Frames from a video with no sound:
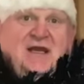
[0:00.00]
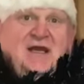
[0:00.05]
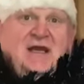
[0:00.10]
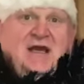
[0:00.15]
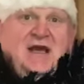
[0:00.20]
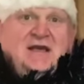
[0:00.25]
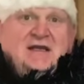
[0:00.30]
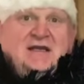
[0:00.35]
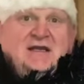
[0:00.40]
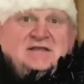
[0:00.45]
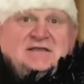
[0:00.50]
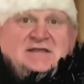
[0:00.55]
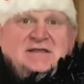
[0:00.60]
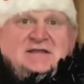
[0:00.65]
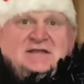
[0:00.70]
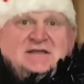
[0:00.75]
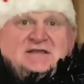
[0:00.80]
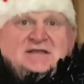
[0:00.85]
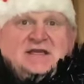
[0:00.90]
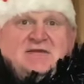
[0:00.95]
And he did
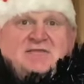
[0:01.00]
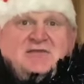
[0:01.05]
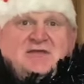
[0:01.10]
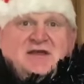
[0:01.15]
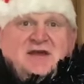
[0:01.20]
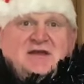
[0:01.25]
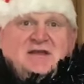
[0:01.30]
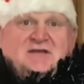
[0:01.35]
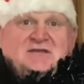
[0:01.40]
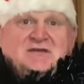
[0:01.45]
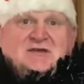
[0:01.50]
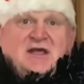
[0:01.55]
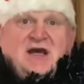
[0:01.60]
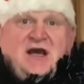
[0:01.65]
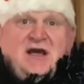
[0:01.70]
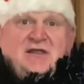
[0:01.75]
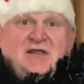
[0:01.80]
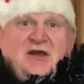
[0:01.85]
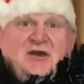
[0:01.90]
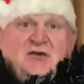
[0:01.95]
the same thing to the
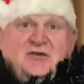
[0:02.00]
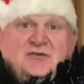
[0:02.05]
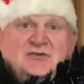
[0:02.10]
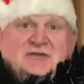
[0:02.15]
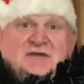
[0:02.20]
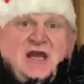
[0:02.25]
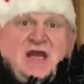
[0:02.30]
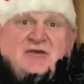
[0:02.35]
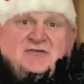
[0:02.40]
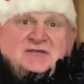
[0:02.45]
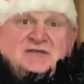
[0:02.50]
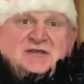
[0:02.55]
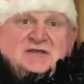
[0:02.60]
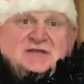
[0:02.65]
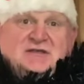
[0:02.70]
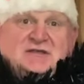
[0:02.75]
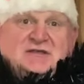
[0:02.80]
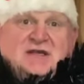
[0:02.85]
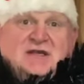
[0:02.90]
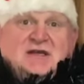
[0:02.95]
other whose
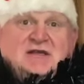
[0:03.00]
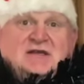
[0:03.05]
houses,